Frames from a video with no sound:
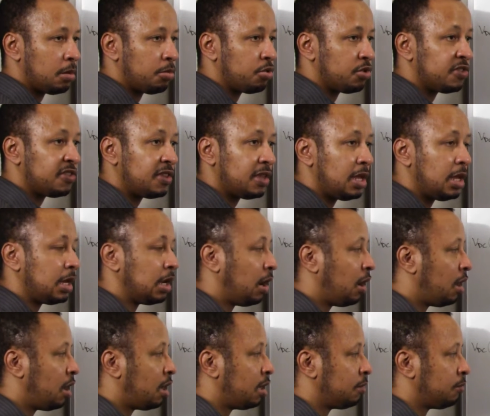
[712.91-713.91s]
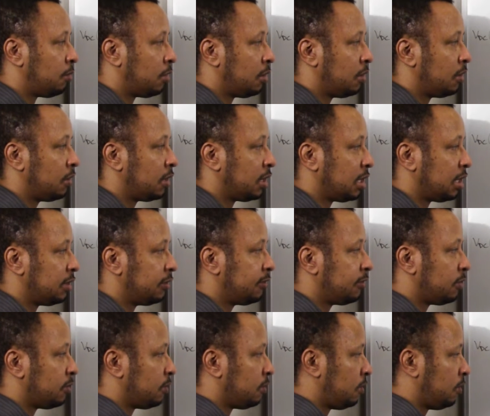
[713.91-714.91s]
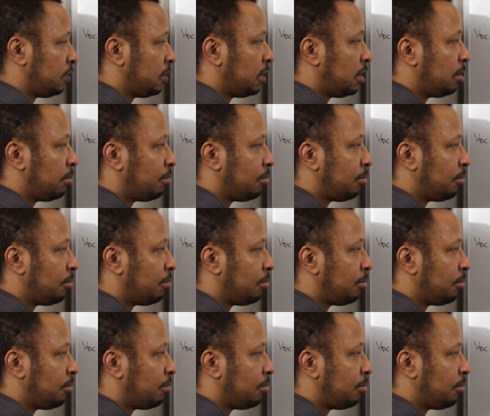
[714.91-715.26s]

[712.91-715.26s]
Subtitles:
proceed onward into